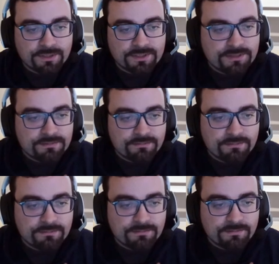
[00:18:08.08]
this
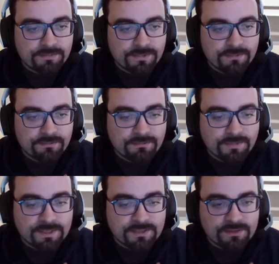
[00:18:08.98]

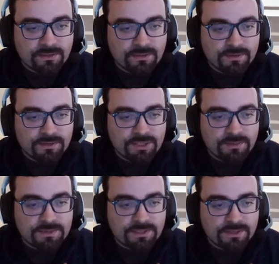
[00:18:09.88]
is sort of the
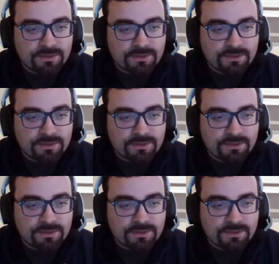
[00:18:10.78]
Jamstack